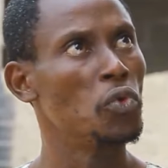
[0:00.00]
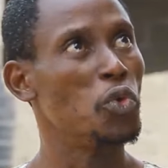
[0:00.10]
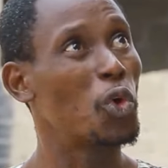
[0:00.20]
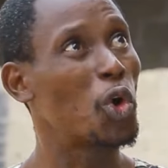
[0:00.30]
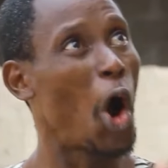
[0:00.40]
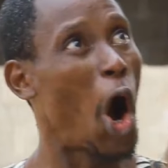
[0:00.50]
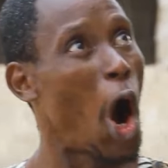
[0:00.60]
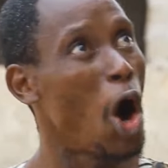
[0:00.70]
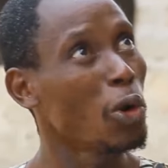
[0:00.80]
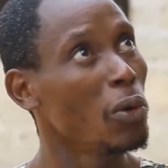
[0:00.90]
You
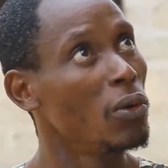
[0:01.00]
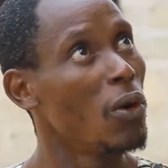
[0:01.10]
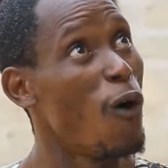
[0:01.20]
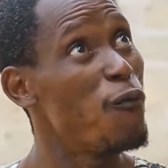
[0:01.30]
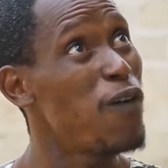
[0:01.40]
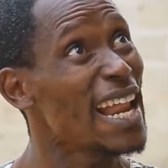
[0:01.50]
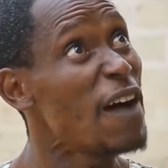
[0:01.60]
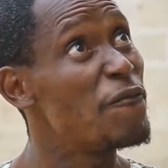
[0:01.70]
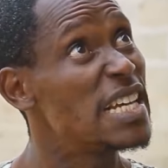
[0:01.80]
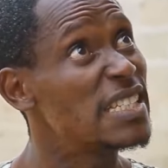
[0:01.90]
call
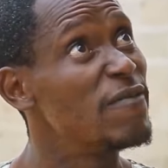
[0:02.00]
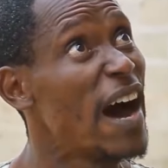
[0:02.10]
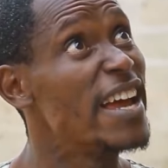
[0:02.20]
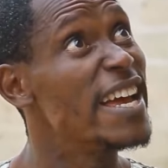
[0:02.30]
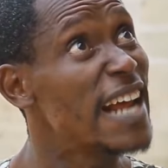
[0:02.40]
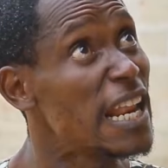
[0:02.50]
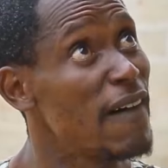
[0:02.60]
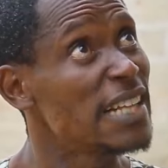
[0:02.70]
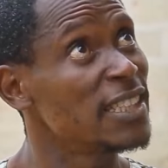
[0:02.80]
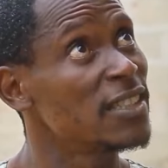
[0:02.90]
Ofela festival
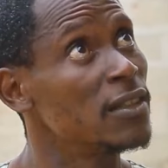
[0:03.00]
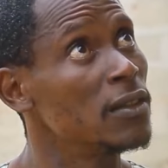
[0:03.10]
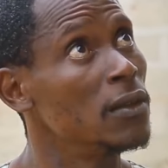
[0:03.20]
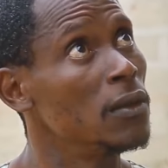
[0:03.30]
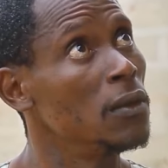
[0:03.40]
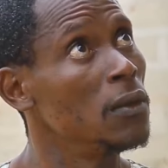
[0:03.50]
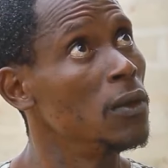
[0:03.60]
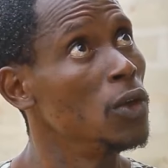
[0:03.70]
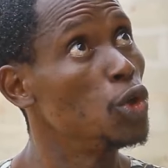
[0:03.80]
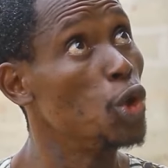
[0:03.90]
irrelevant?
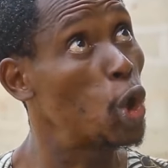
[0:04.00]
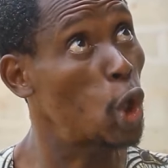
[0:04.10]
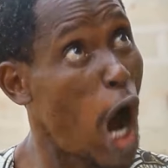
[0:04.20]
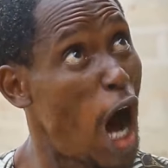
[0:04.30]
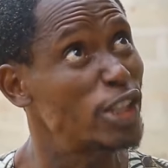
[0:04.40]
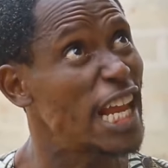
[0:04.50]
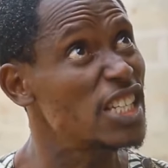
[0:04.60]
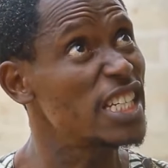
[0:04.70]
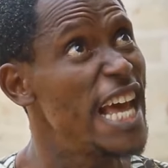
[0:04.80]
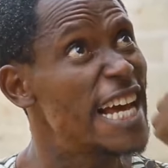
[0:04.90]
You call
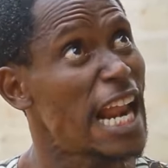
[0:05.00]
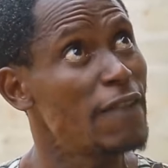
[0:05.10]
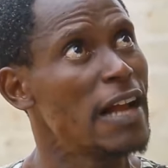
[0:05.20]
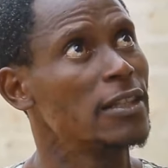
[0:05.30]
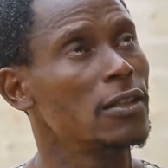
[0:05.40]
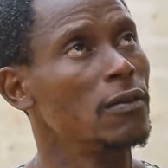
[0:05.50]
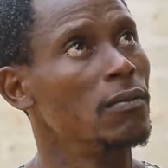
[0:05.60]
this irrelevant?